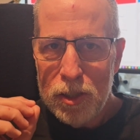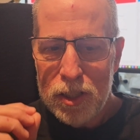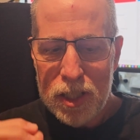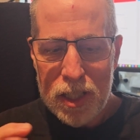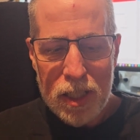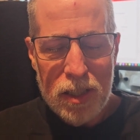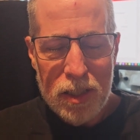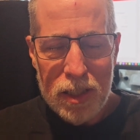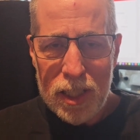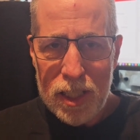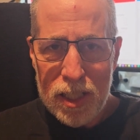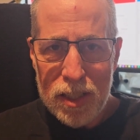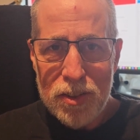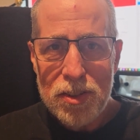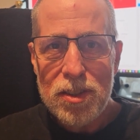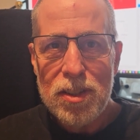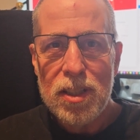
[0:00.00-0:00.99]
get a
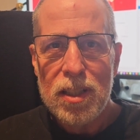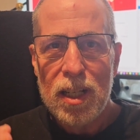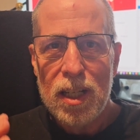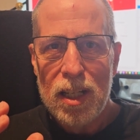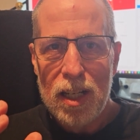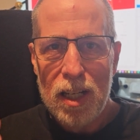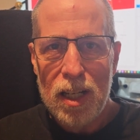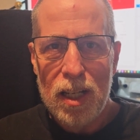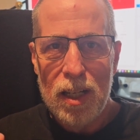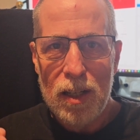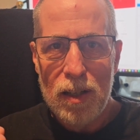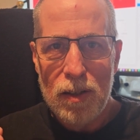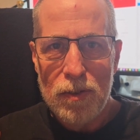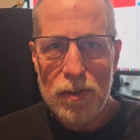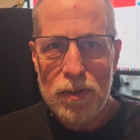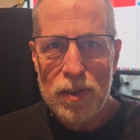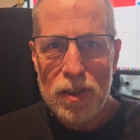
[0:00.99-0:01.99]
list
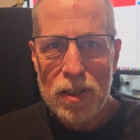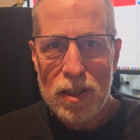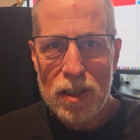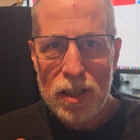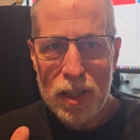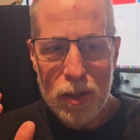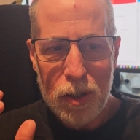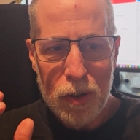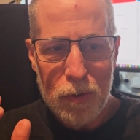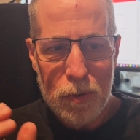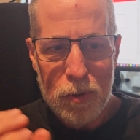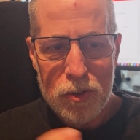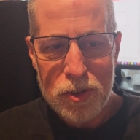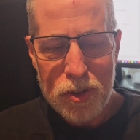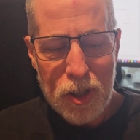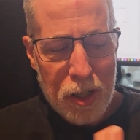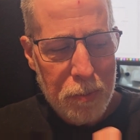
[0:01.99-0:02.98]
of,
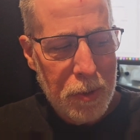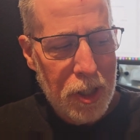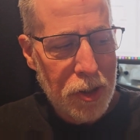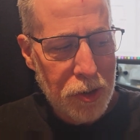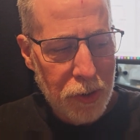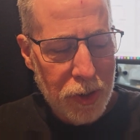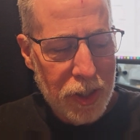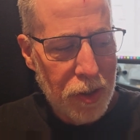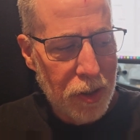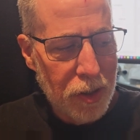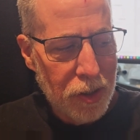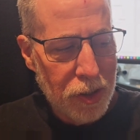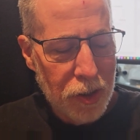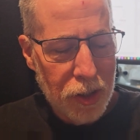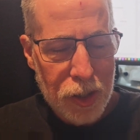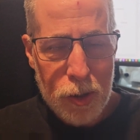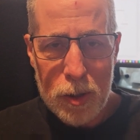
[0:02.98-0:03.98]
start measuring
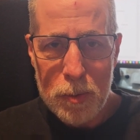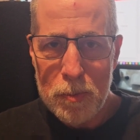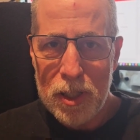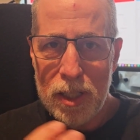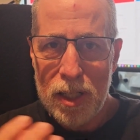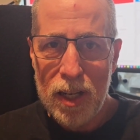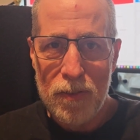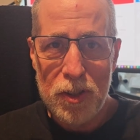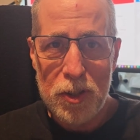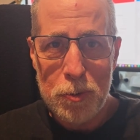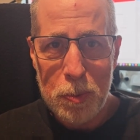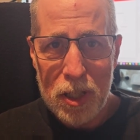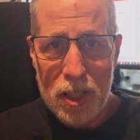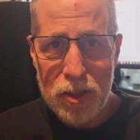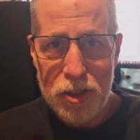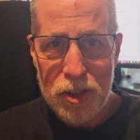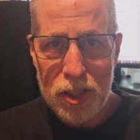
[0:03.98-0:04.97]
your equipment, have a
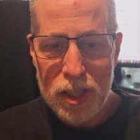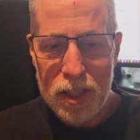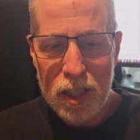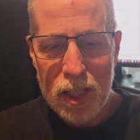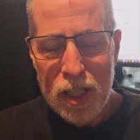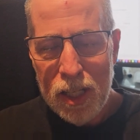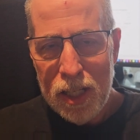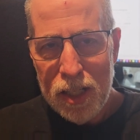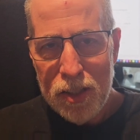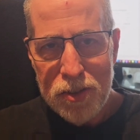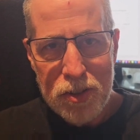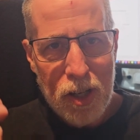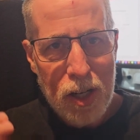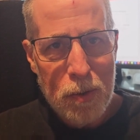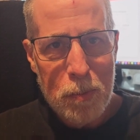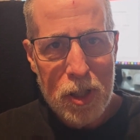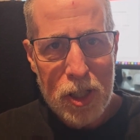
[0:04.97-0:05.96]
spreadsheet, and
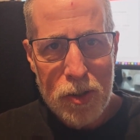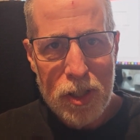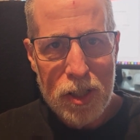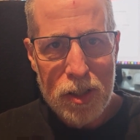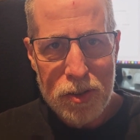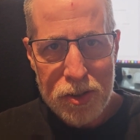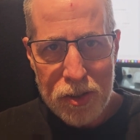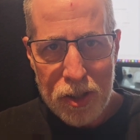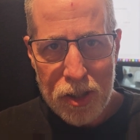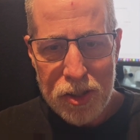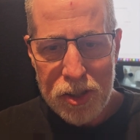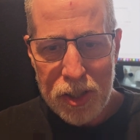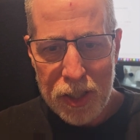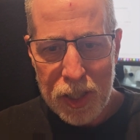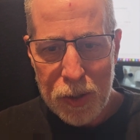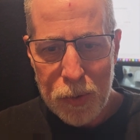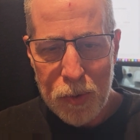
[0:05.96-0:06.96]
start
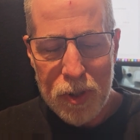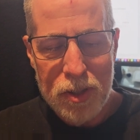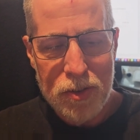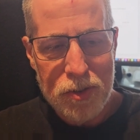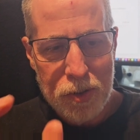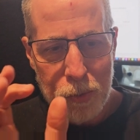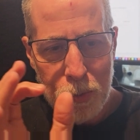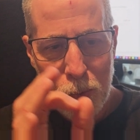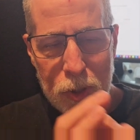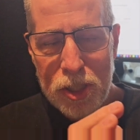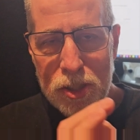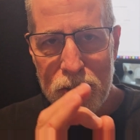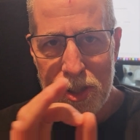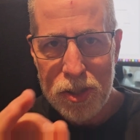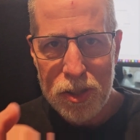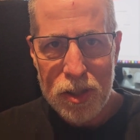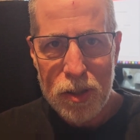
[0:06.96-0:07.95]
checking
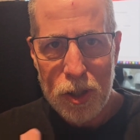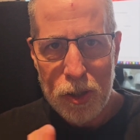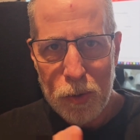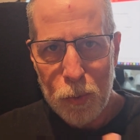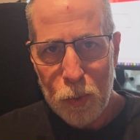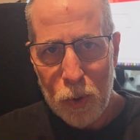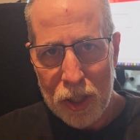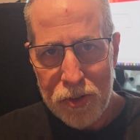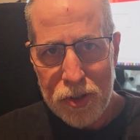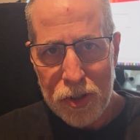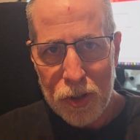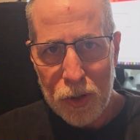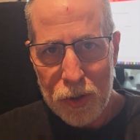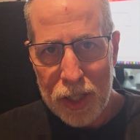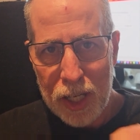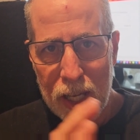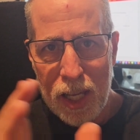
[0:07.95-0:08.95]
which ones are
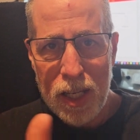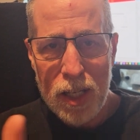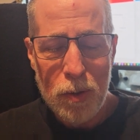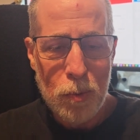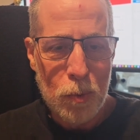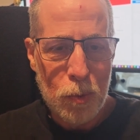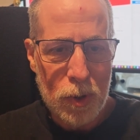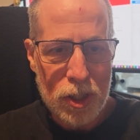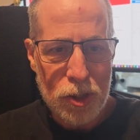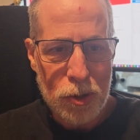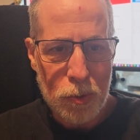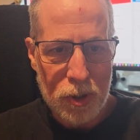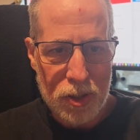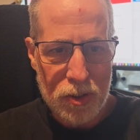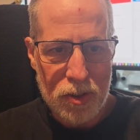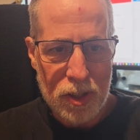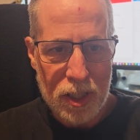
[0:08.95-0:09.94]
okay, which
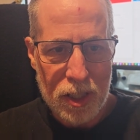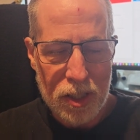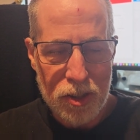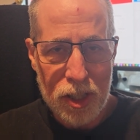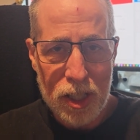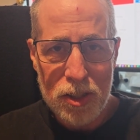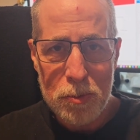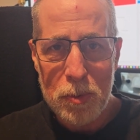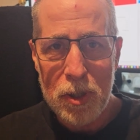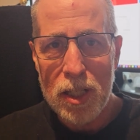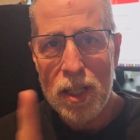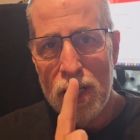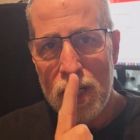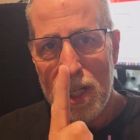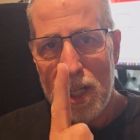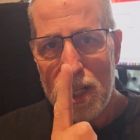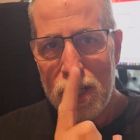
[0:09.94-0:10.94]
ones need adjustment.
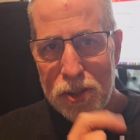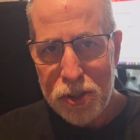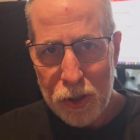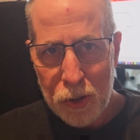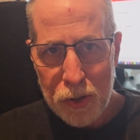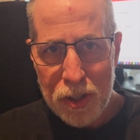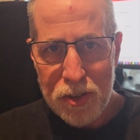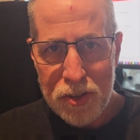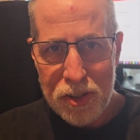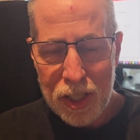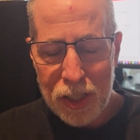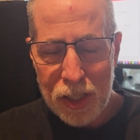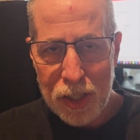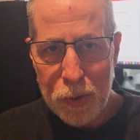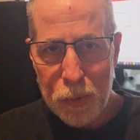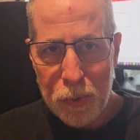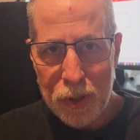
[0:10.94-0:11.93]
I'll show you in a
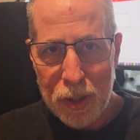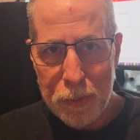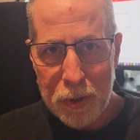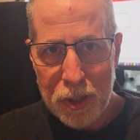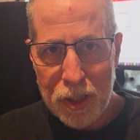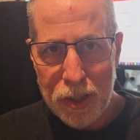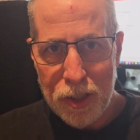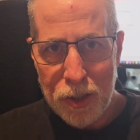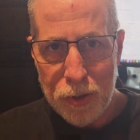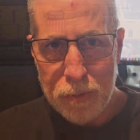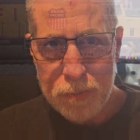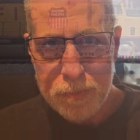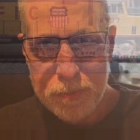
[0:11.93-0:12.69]
second what I'm going to do.